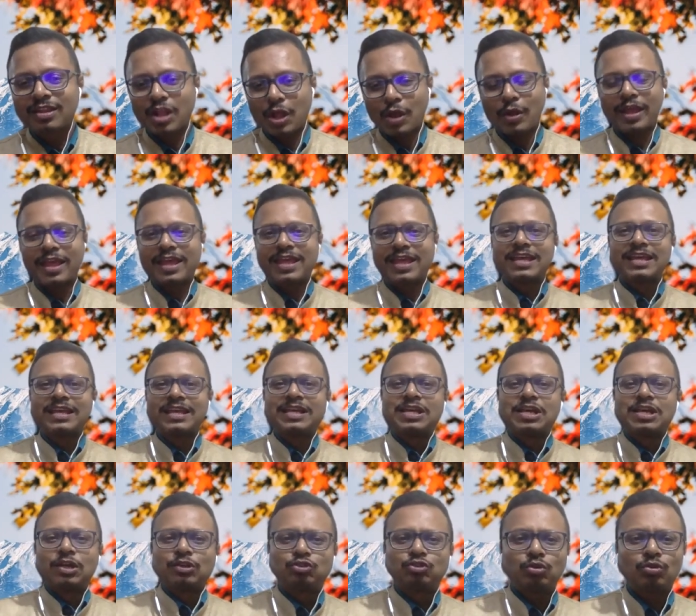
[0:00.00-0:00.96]
Okay.
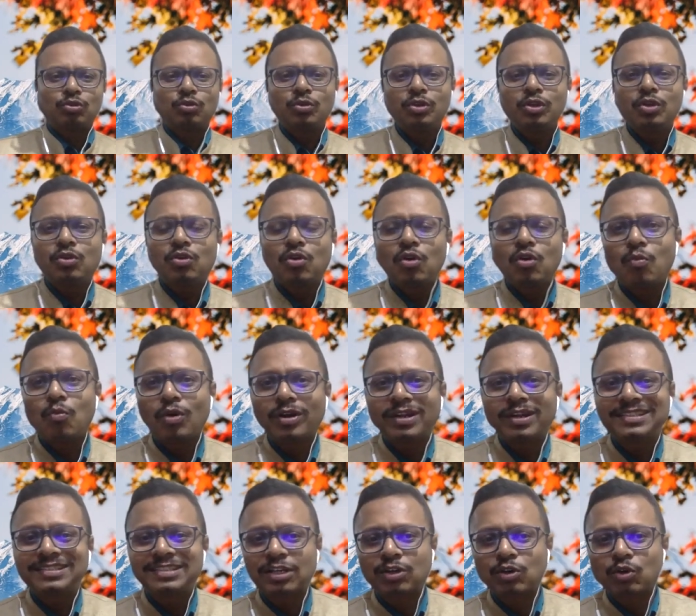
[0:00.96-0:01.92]
So do you know what
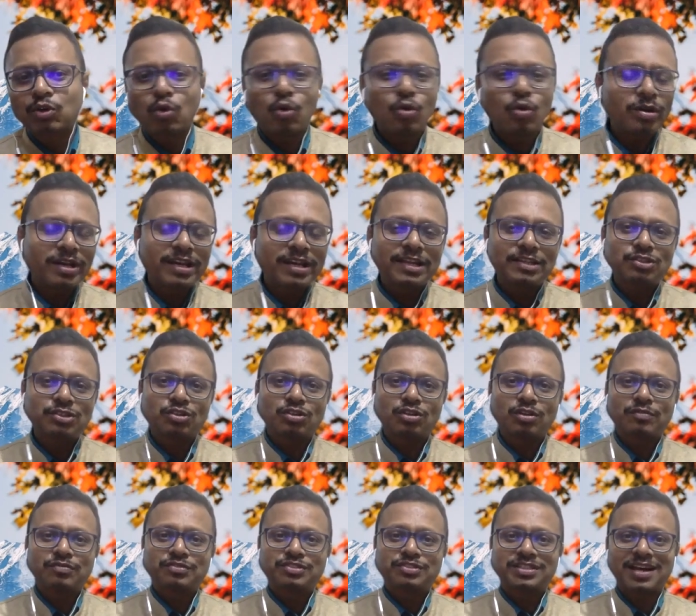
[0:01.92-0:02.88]
is the correlation
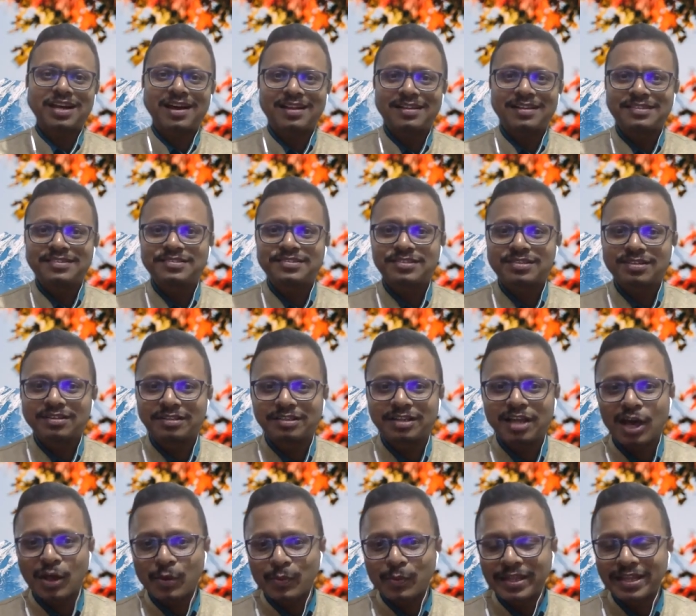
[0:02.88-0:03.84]
of Charles
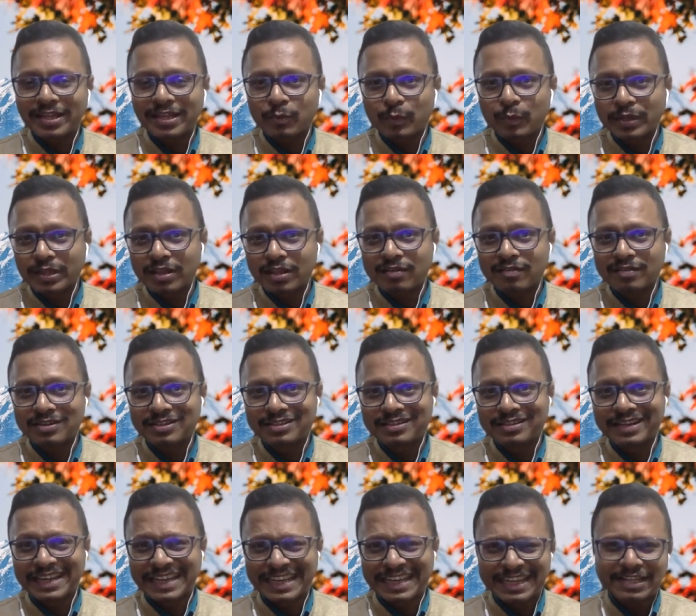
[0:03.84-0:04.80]
Darwin with our
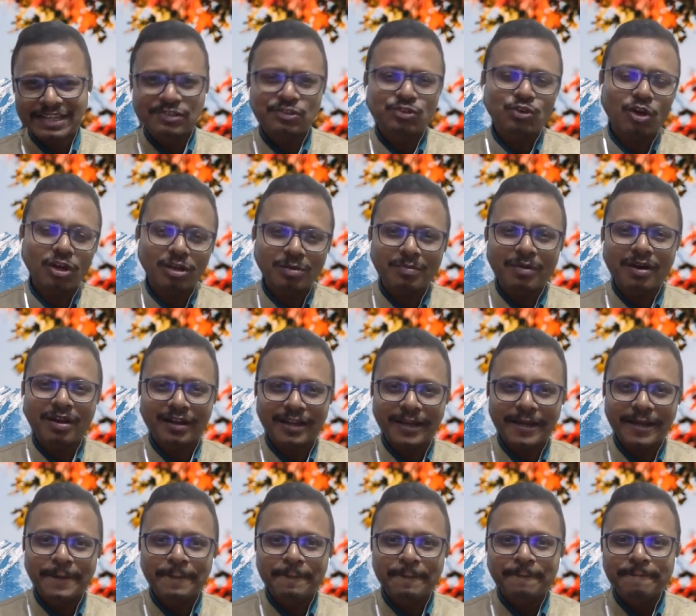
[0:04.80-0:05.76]
Indian stock
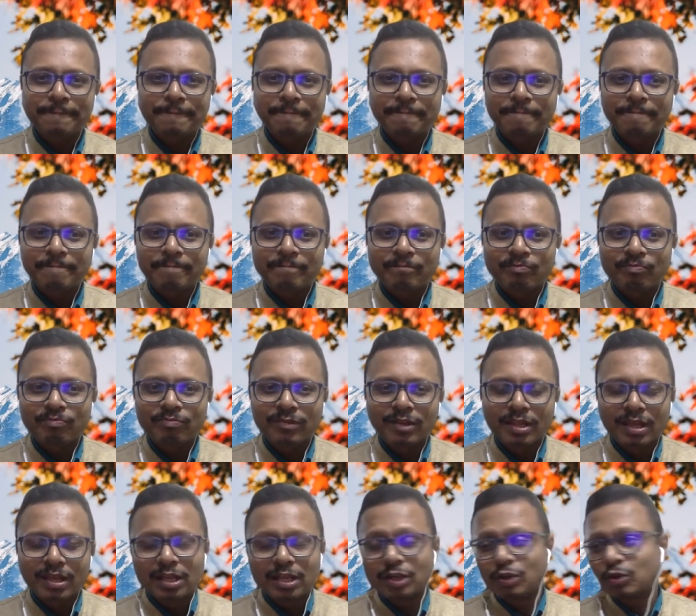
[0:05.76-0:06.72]
market?
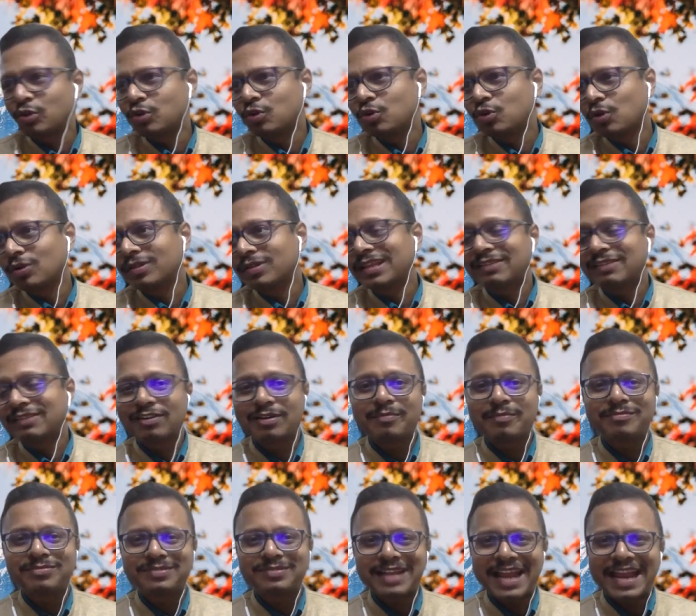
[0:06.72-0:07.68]
Do you know that
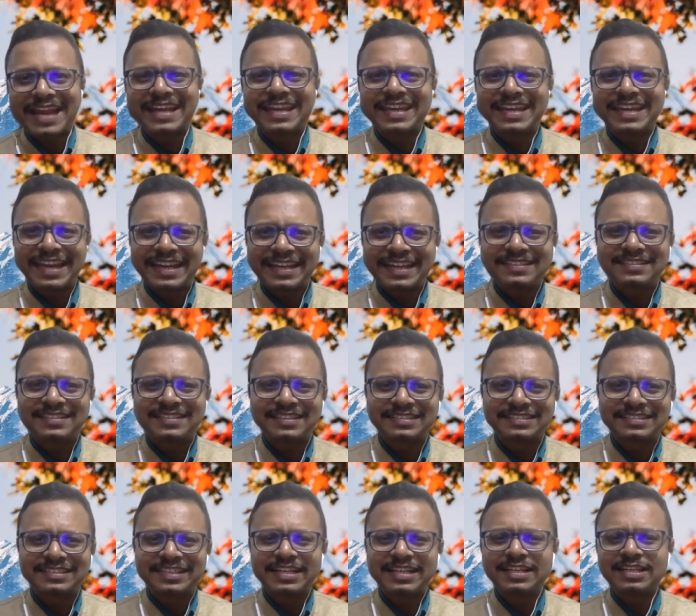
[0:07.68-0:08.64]
from
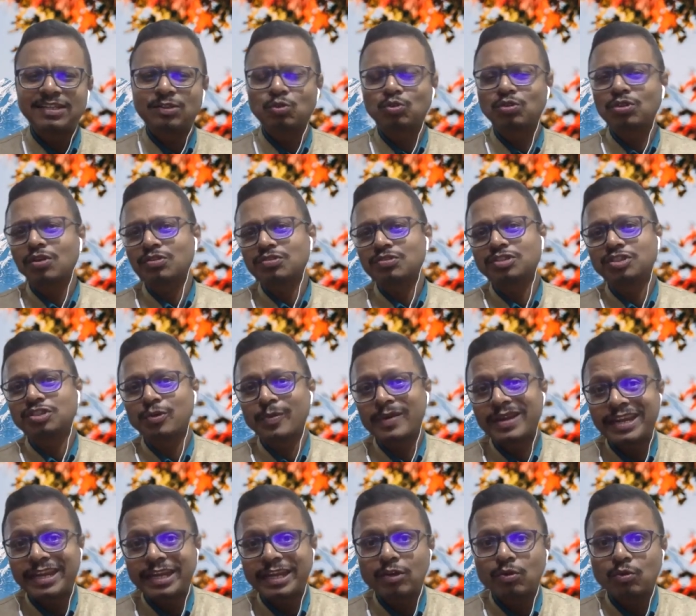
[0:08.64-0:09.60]
1986 till
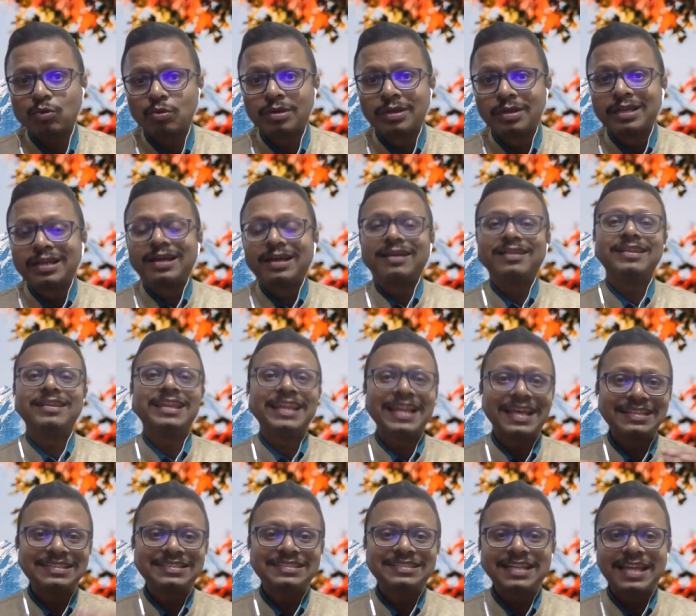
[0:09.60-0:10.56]
2022,
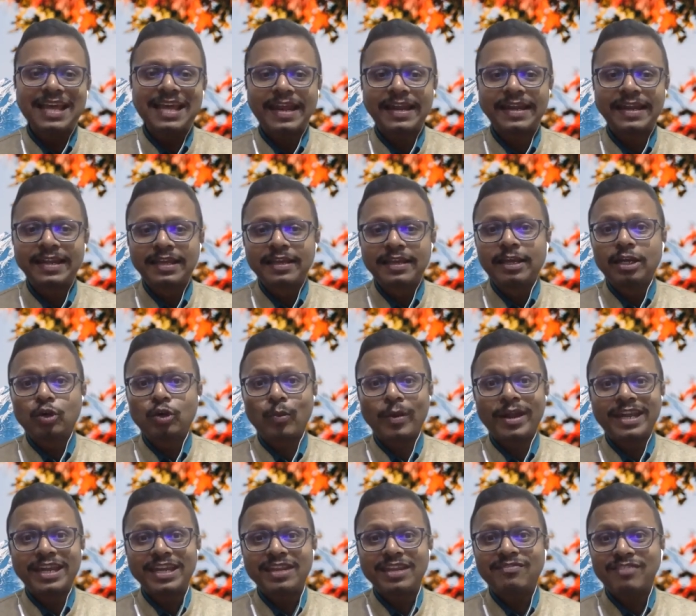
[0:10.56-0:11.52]
less than
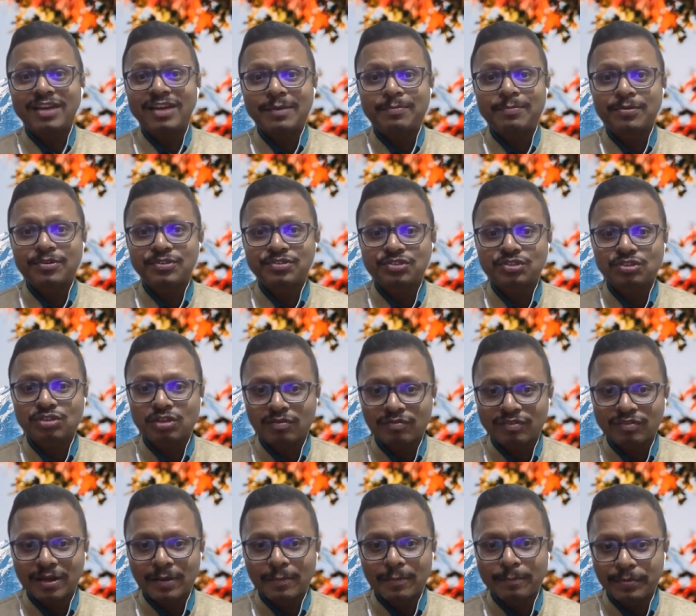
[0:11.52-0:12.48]
25%
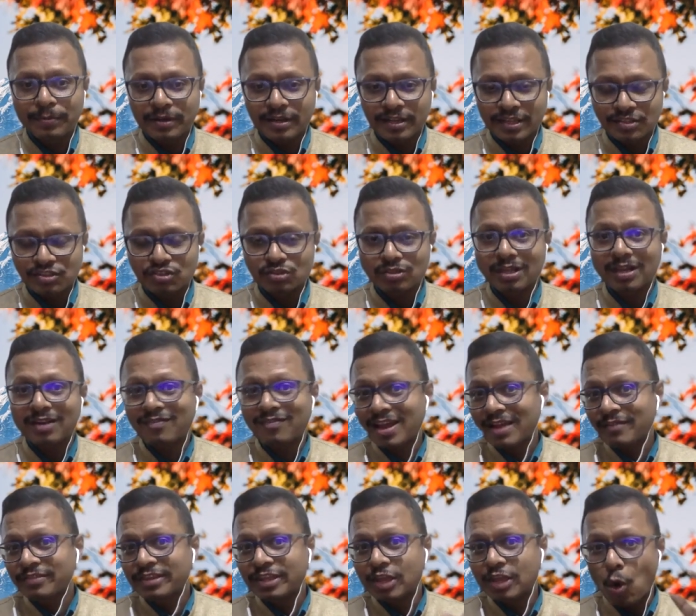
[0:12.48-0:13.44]
of companies
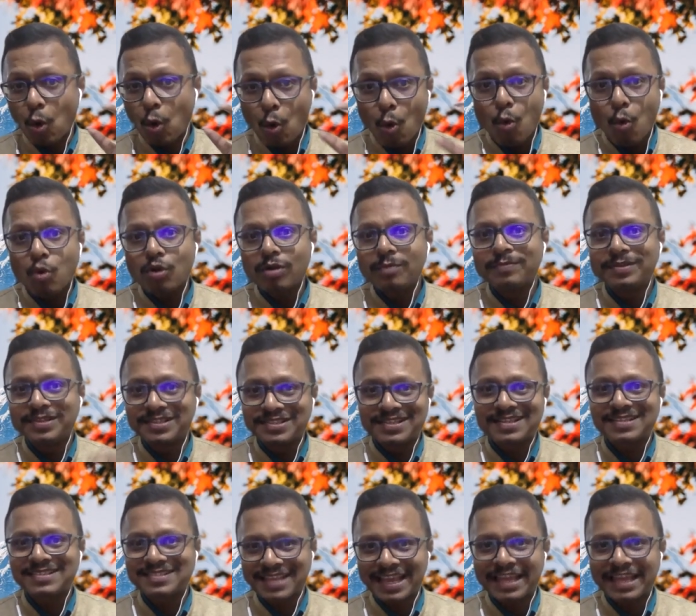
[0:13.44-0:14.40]
survive the whole
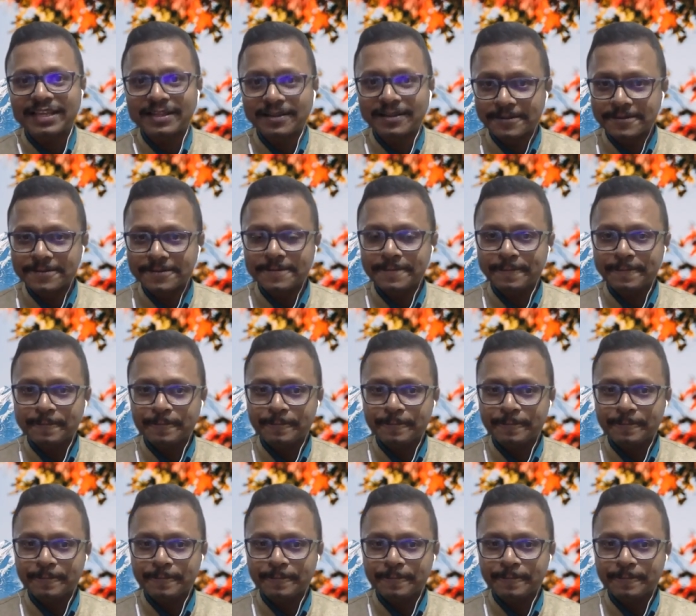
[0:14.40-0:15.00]
business cycles